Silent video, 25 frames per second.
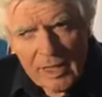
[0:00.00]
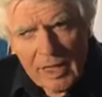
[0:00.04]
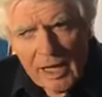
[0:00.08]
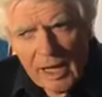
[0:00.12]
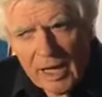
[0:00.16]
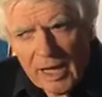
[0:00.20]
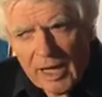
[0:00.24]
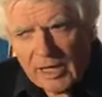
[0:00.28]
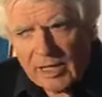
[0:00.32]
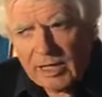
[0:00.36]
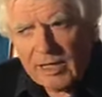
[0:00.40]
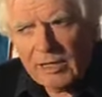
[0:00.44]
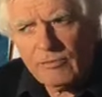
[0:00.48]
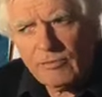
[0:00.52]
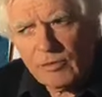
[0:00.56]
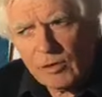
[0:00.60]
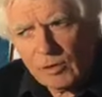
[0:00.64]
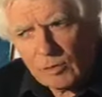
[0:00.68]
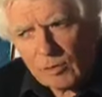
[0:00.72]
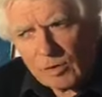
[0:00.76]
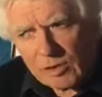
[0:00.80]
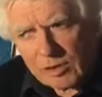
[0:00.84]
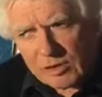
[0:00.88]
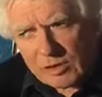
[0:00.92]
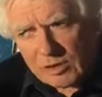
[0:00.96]
And if
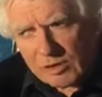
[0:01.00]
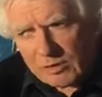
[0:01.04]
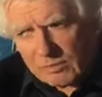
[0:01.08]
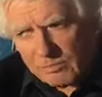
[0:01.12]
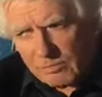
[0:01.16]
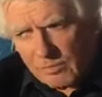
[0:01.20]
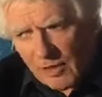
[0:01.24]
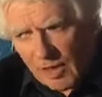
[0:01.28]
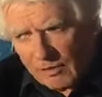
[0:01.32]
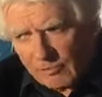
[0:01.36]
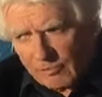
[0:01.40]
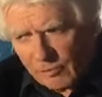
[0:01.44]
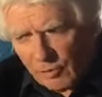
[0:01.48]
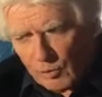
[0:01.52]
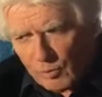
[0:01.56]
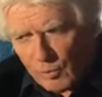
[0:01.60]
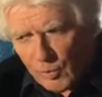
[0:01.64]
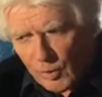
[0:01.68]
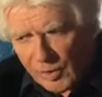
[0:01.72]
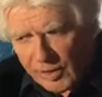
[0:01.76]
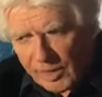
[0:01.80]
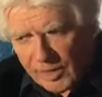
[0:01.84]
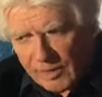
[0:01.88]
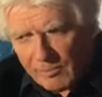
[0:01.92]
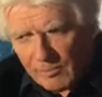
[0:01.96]
you
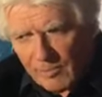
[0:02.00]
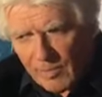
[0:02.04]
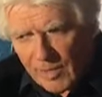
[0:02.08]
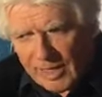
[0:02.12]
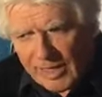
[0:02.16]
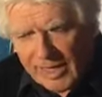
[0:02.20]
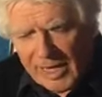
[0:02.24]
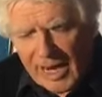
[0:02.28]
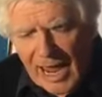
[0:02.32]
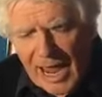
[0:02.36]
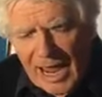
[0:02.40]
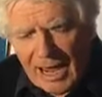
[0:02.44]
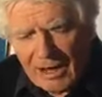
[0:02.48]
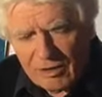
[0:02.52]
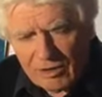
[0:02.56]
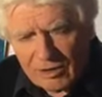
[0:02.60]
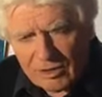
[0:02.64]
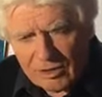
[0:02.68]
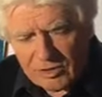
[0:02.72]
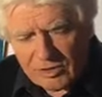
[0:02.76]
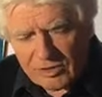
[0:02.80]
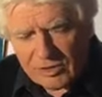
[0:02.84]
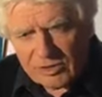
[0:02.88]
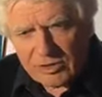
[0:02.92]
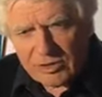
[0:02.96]
put in many
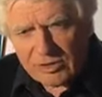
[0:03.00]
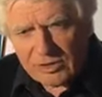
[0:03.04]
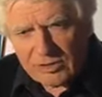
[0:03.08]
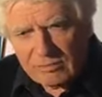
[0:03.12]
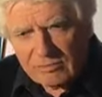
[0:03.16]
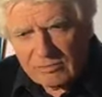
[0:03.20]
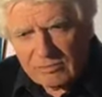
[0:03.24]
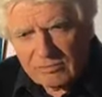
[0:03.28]
hours,